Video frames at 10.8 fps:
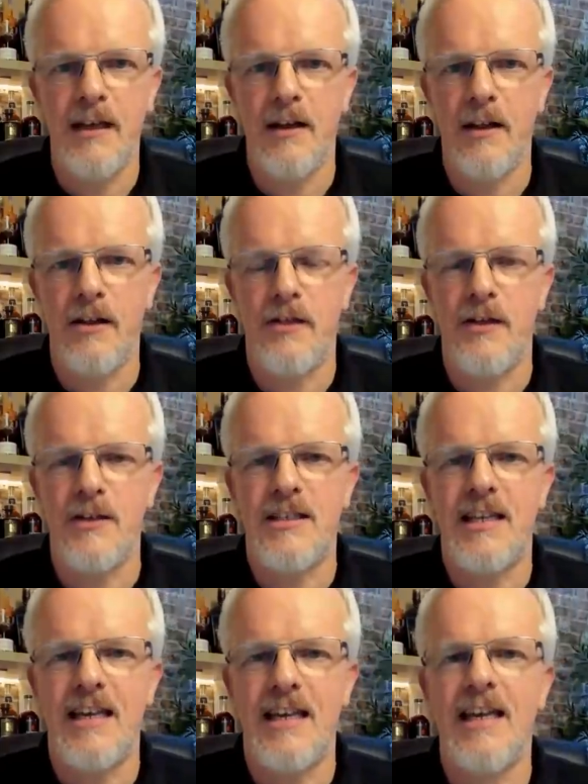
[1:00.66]
to another
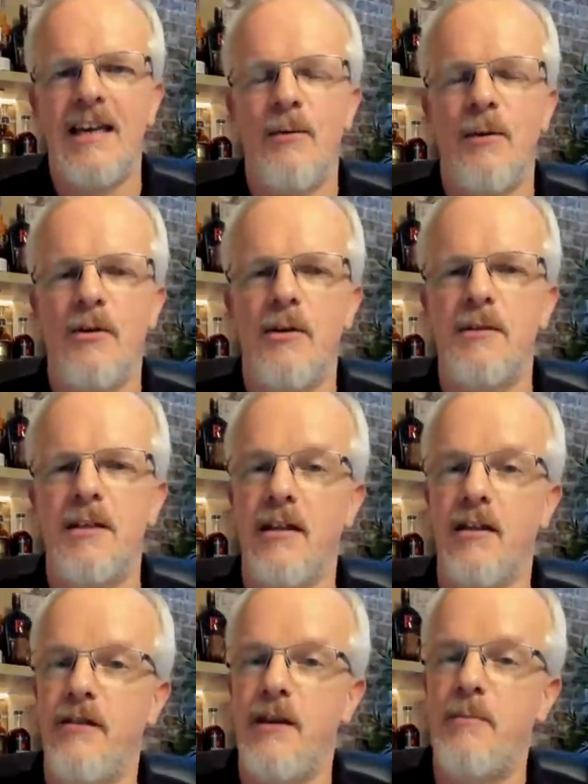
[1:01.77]
Thursday. Welcome to another
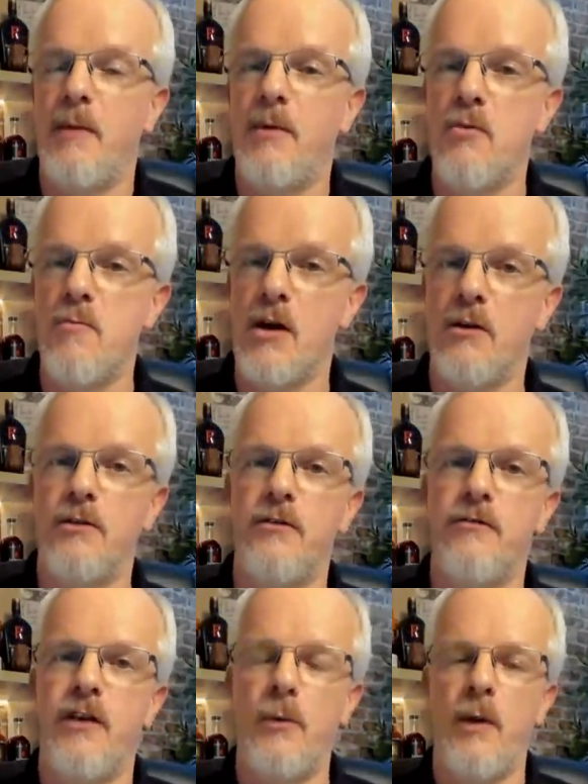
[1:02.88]
vPub. I hope you're all doing
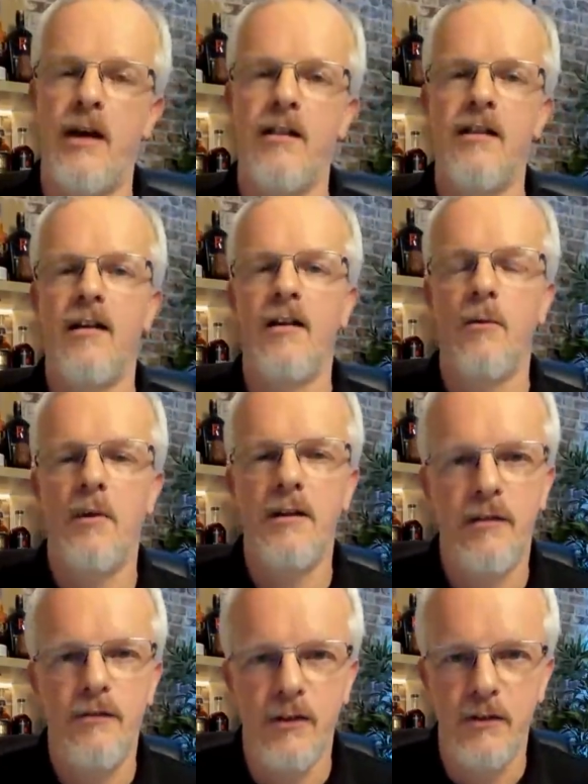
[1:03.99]
very well.
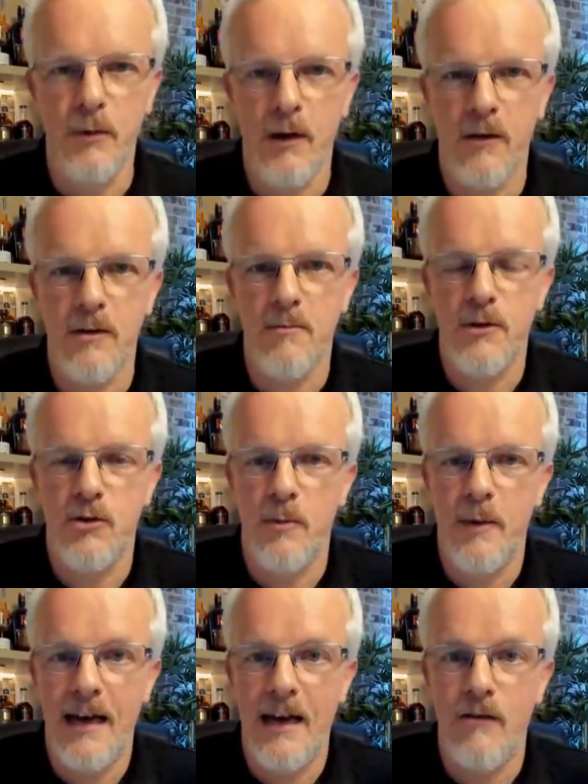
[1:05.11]
Wonderful to welcome so
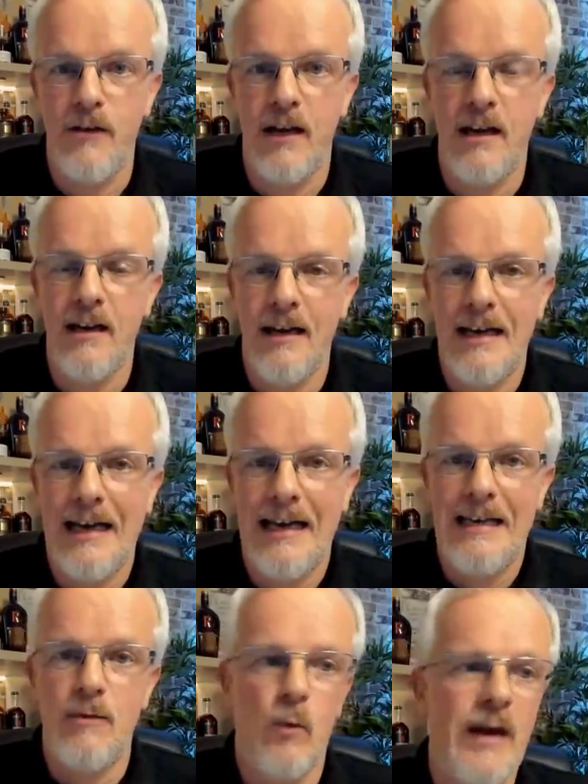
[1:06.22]
many of you
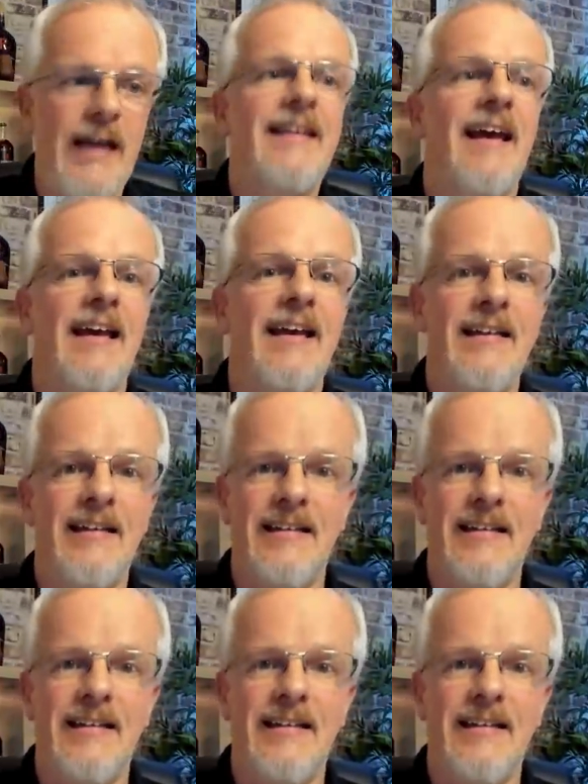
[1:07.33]
in waiting.